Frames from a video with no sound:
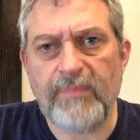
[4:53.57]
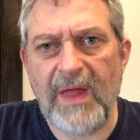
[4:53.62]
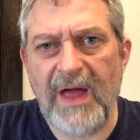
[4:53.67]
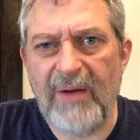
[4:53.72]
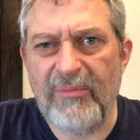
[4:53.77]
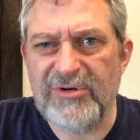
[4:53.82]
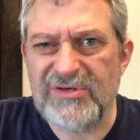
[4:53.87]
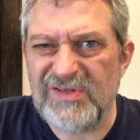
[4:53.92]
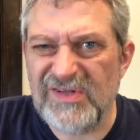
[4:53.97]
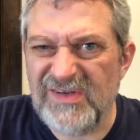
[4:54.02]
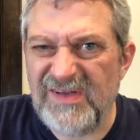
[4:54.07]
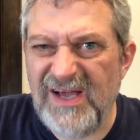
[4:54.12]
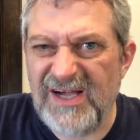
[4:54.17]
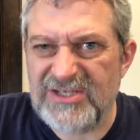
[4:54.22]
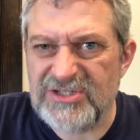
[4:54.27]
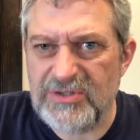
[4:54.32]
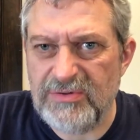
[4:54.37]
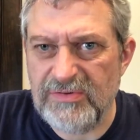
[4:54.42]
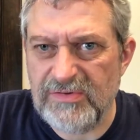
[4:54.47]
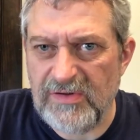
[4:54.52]
I wish the
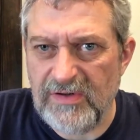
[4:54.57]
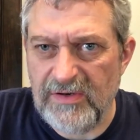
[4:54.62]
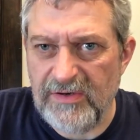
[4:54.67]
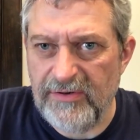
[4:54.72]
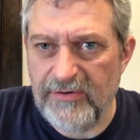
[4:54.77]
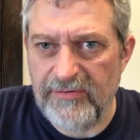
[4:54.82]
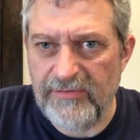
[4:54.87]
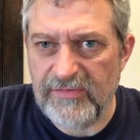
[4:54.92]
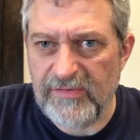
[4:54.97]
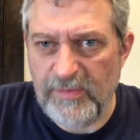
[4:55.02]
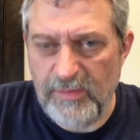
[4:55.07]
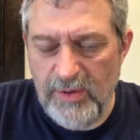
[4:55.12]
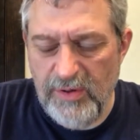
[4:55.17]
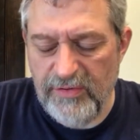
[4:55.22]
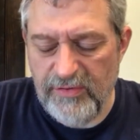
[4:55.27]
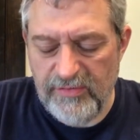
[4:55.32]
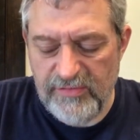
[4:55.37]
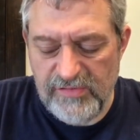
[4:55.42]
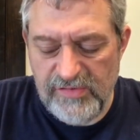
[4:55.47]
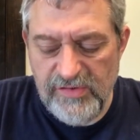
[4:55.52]
texture was a little
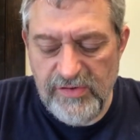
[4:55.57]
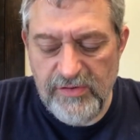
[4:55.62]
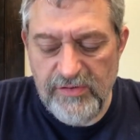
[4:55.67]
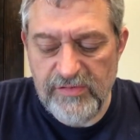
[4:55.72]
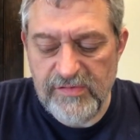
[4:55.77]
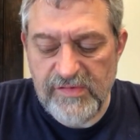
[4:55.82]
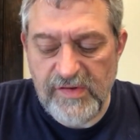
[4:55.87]
smoother too.